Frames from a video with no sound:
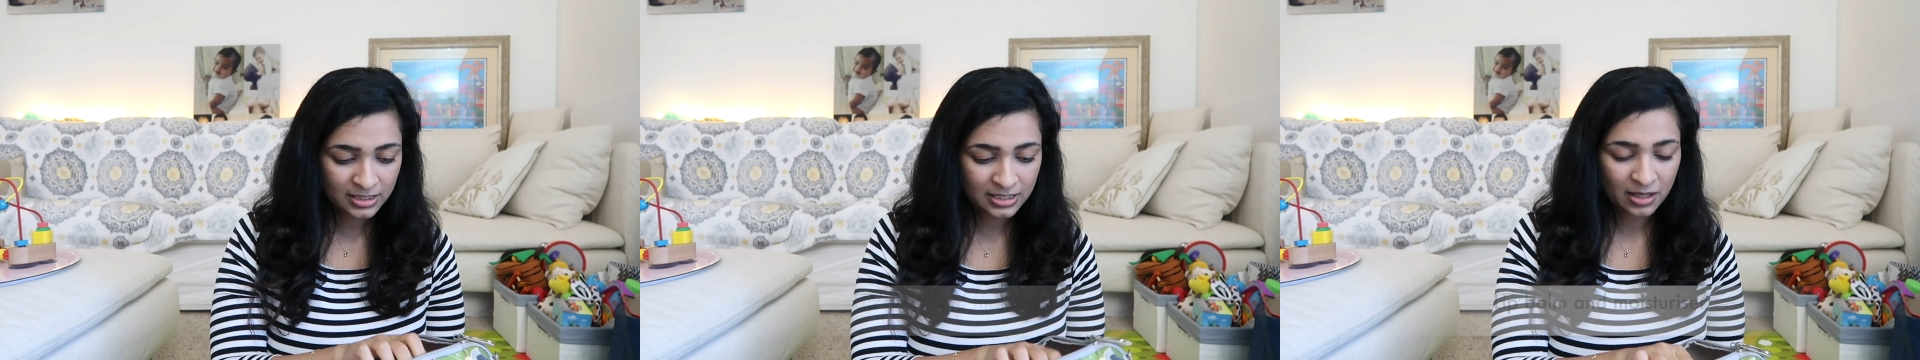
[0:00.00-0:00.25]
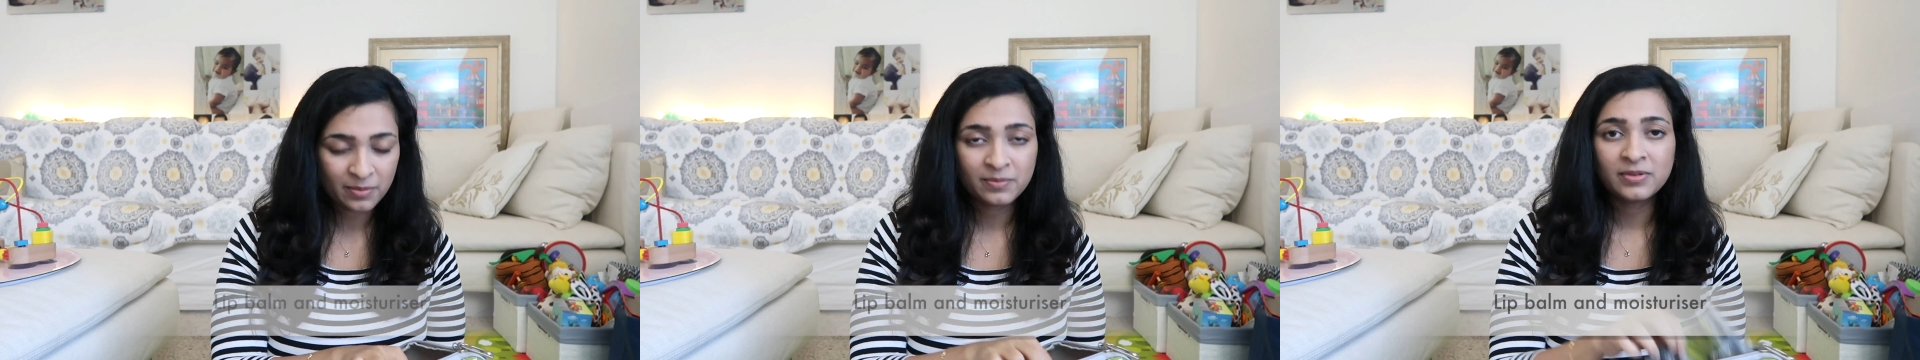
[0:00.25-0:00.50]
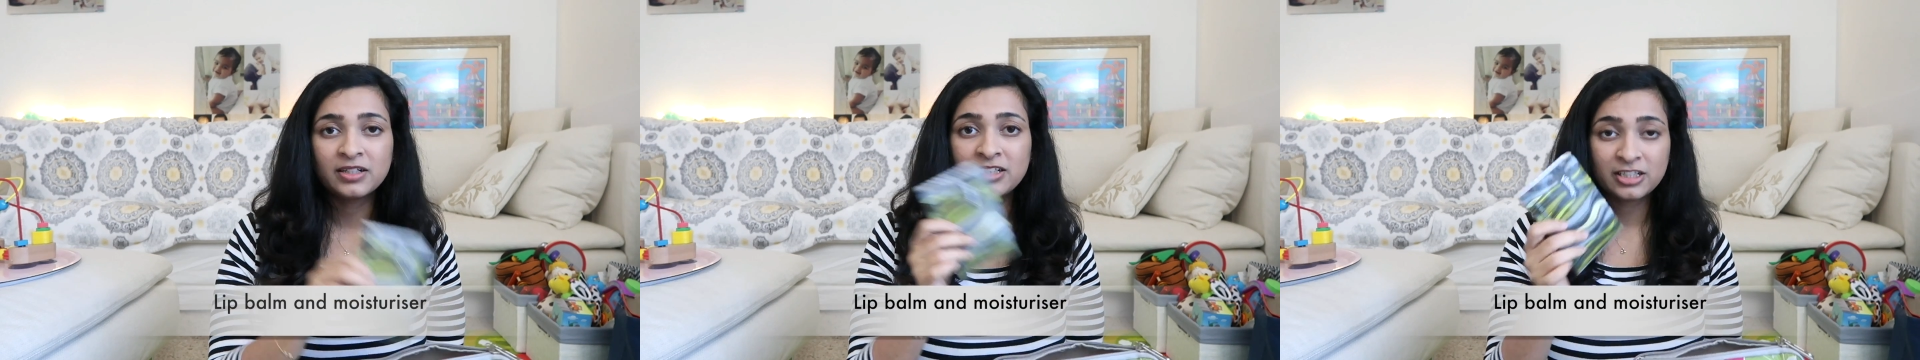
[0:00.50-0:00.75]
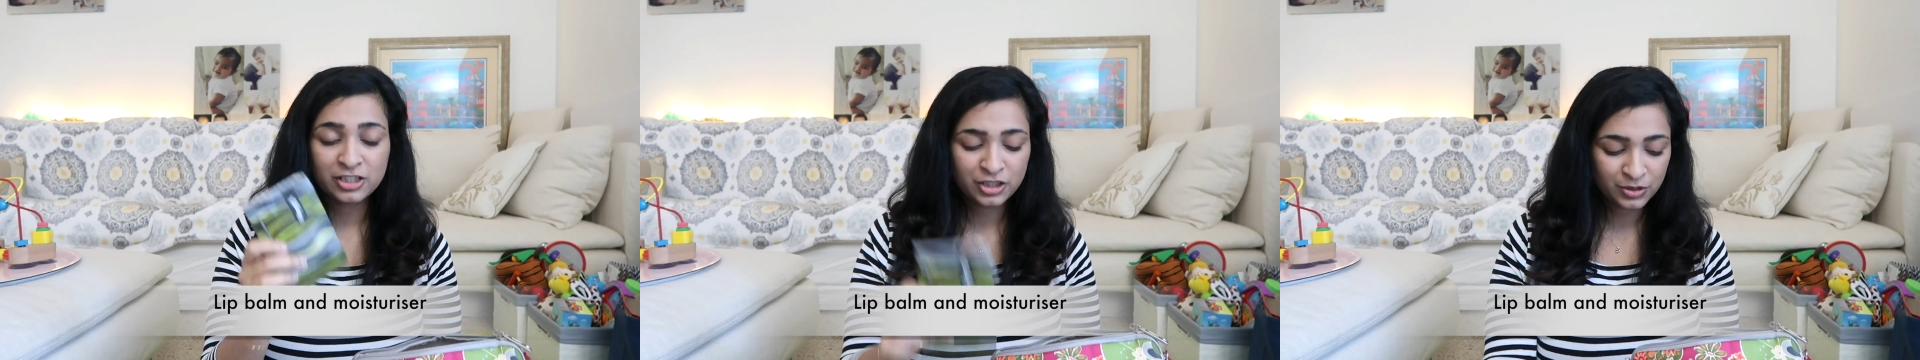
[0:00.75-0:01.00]
some
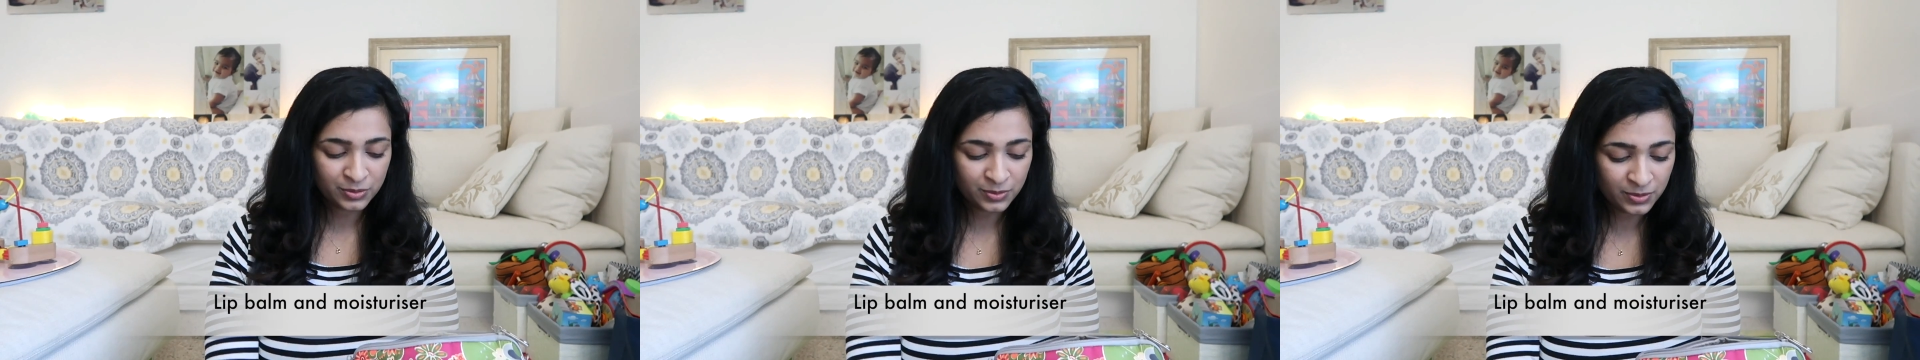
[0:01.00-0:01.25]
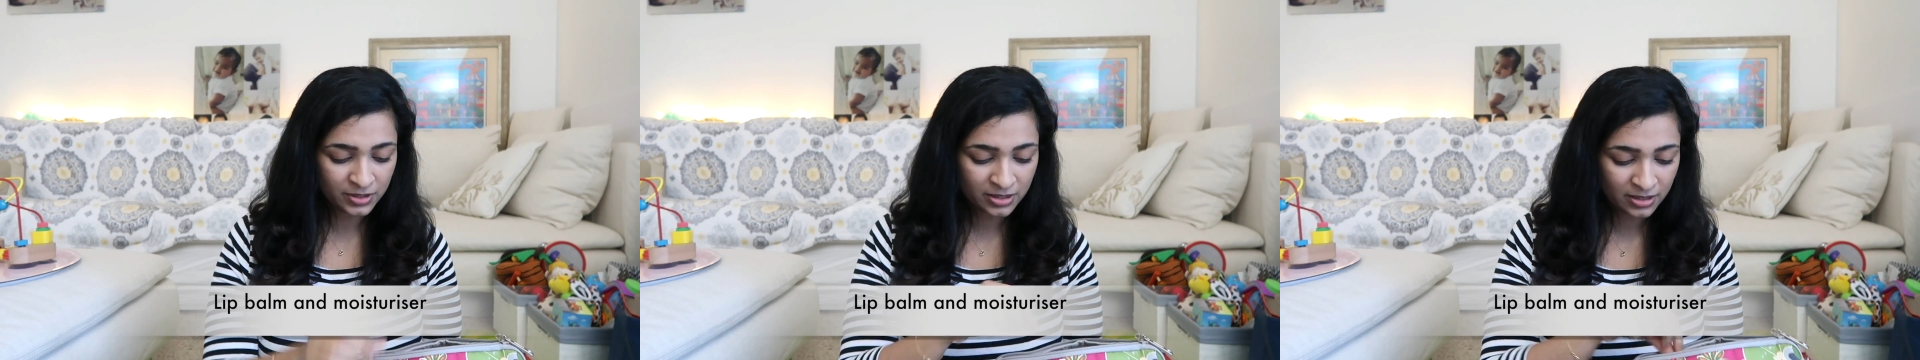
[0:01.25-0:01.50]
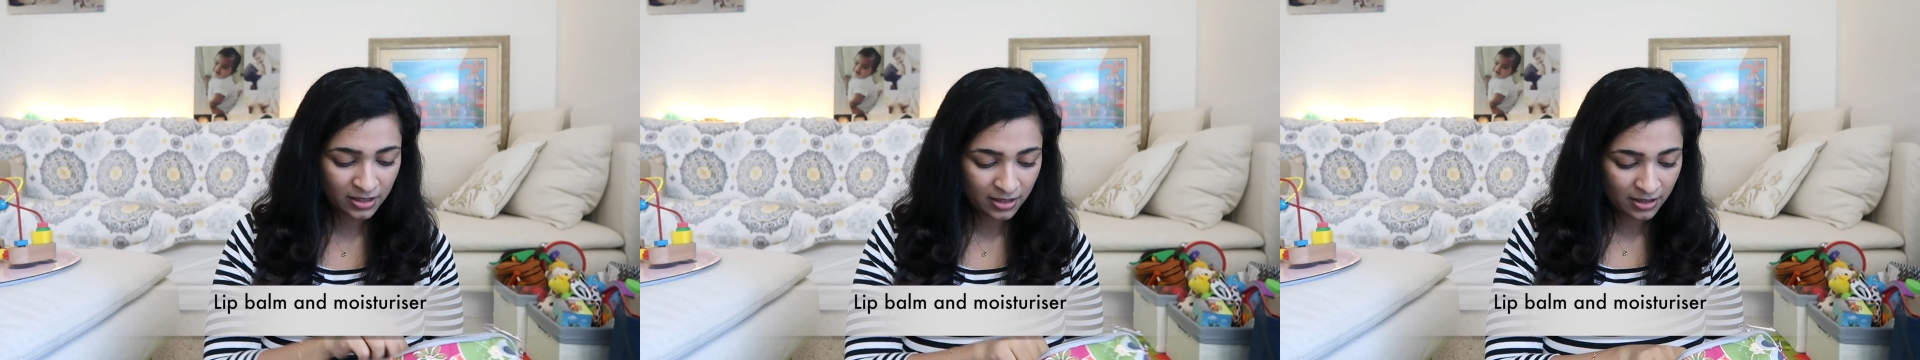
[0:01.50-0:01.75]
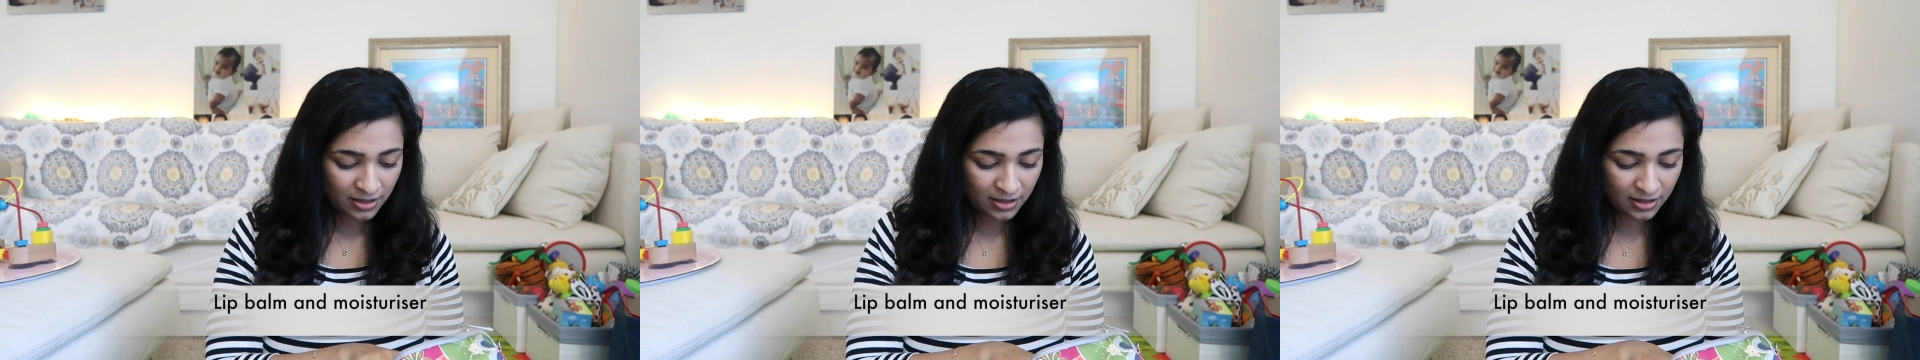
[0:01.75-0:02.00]
tissues,
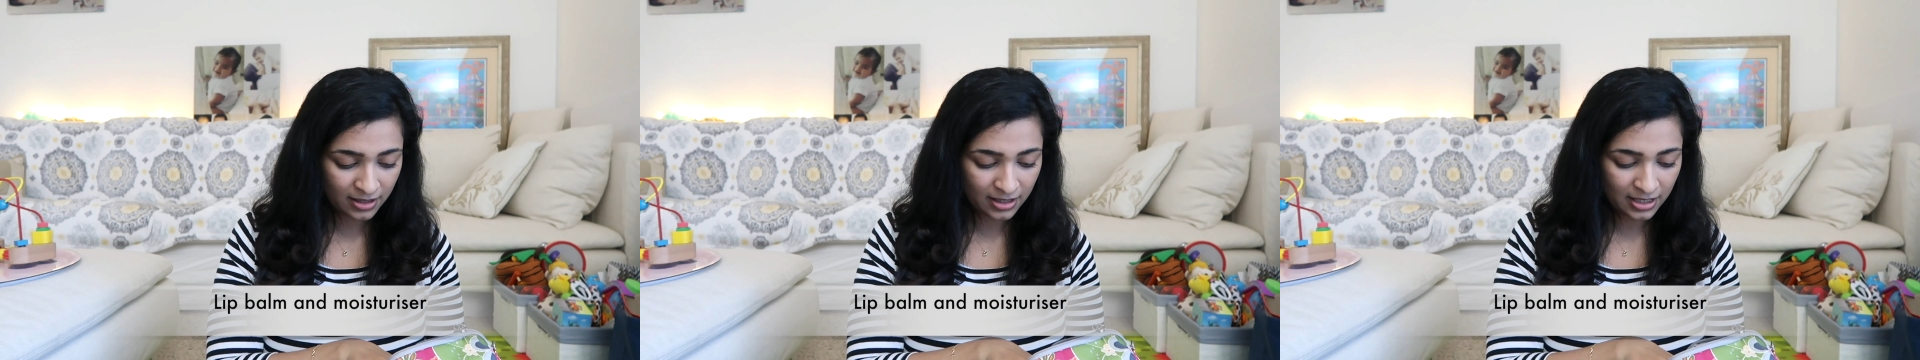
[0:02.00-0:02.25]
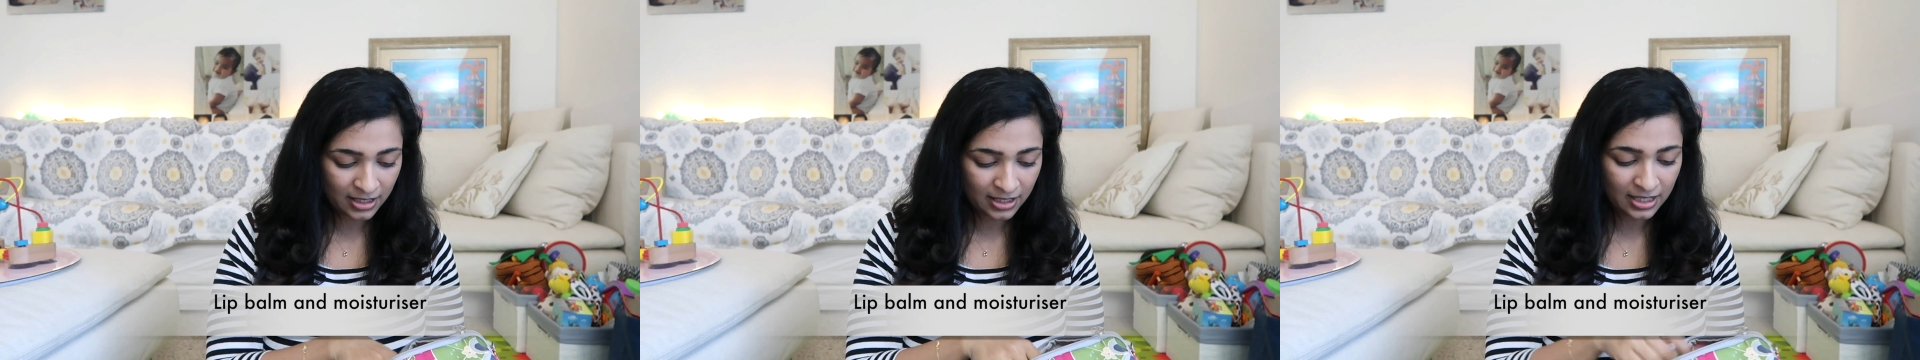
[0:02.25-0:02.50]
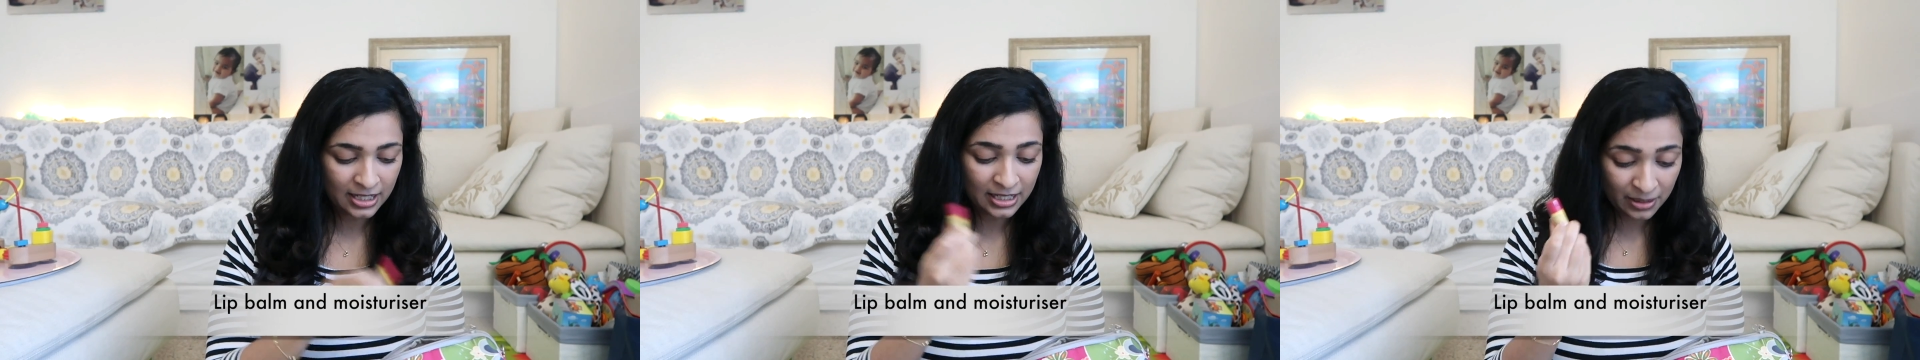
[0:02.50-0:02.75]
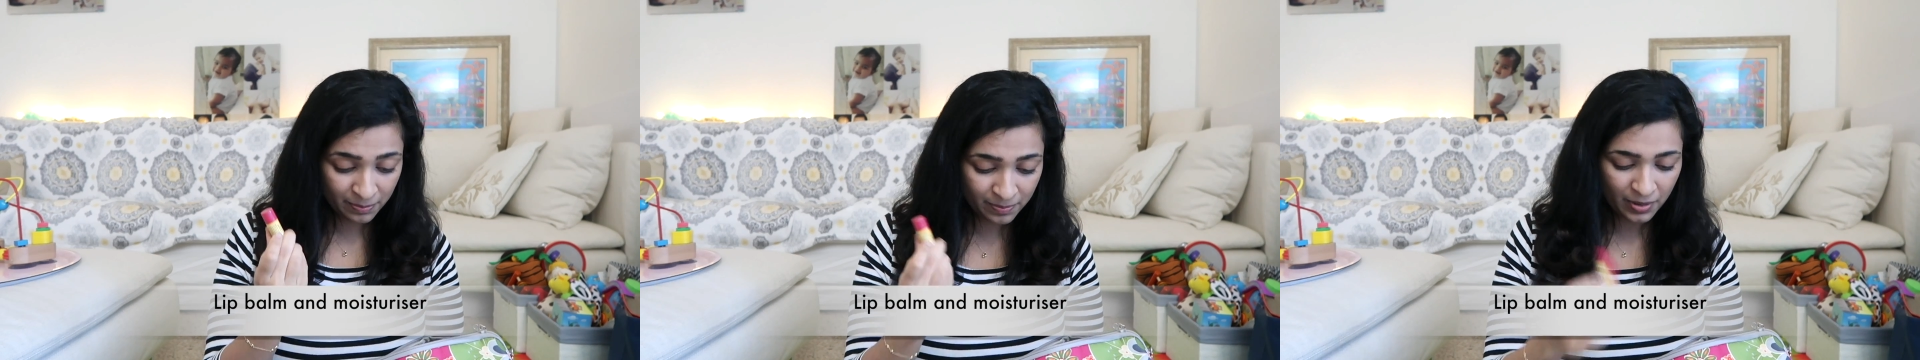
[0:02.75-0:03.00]
a
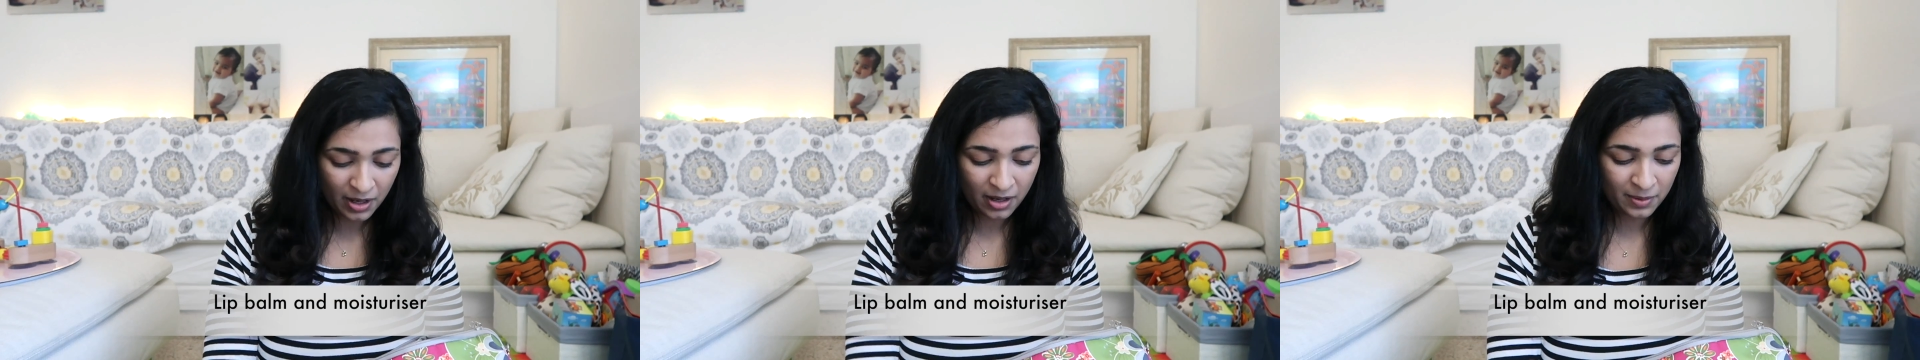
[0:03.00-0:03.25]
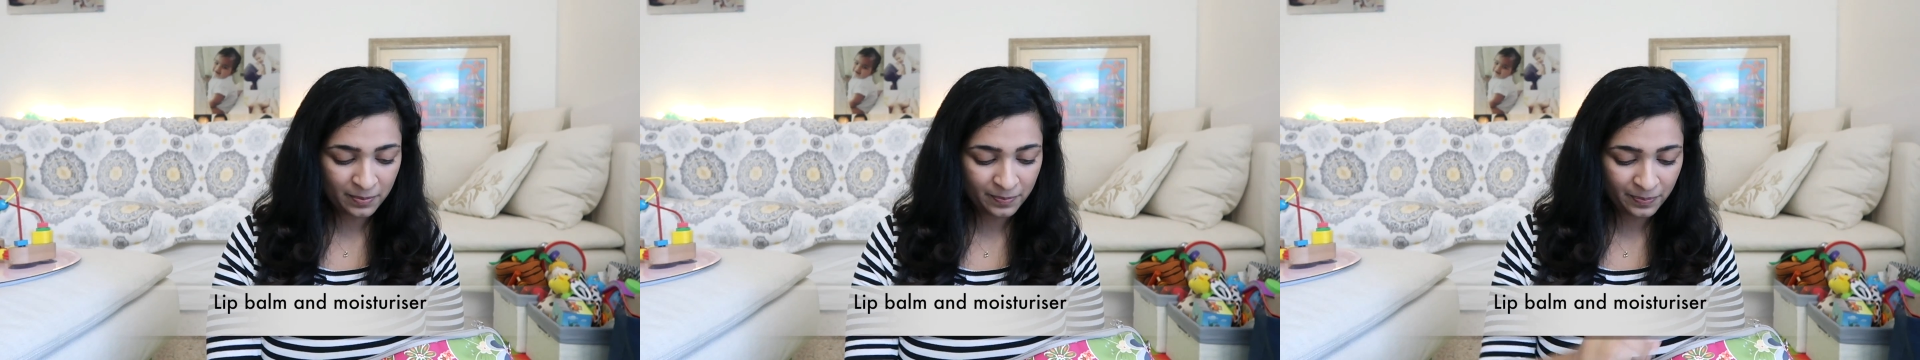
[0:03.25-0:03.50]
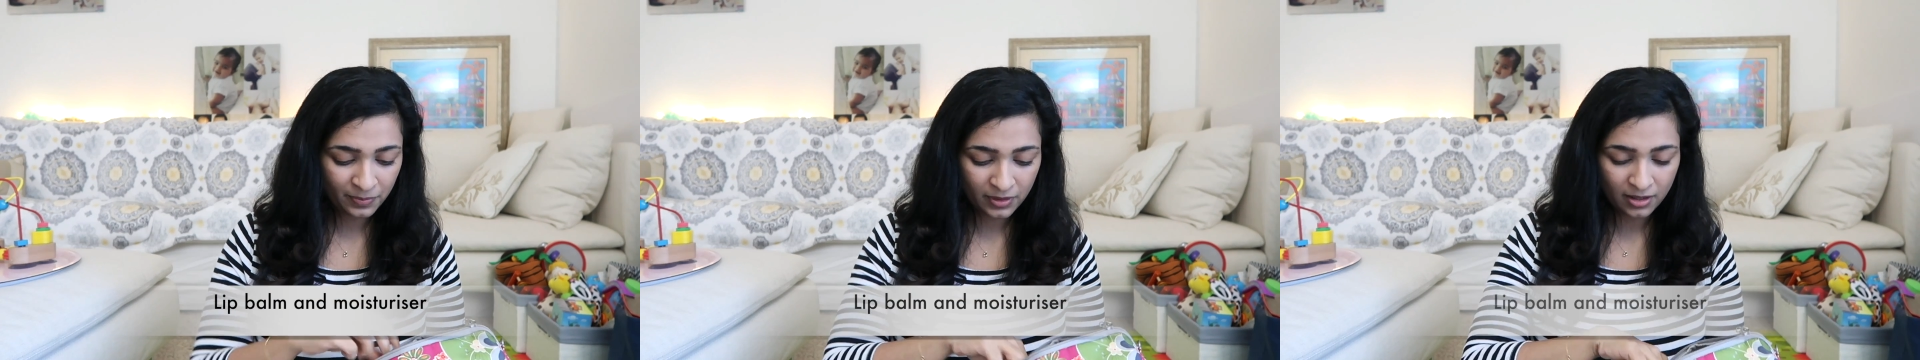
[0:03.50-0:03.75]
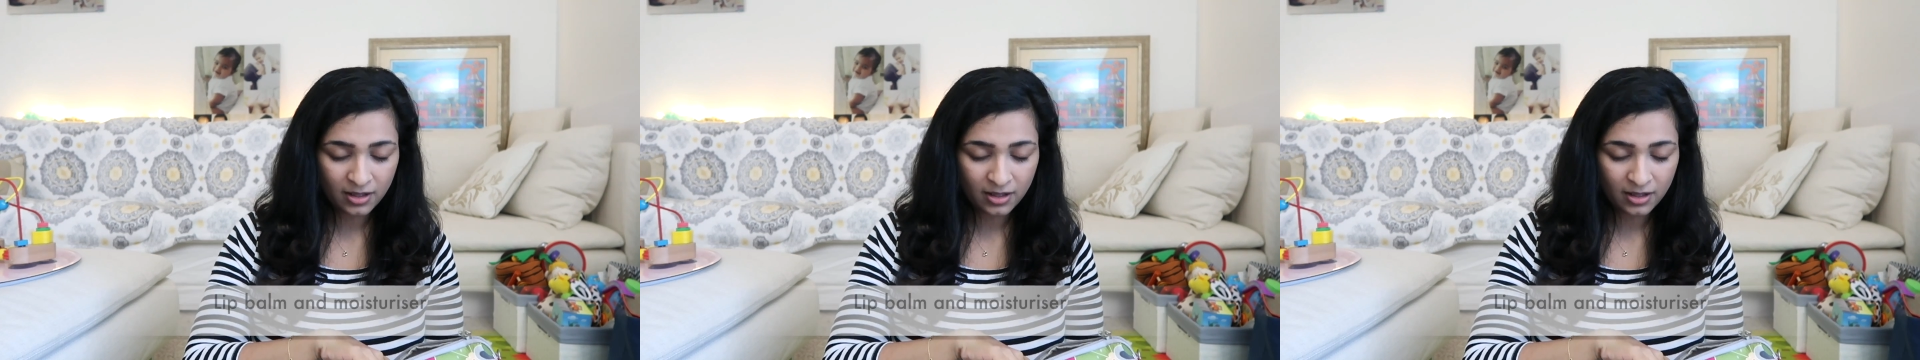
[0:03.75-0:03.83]
lip balm,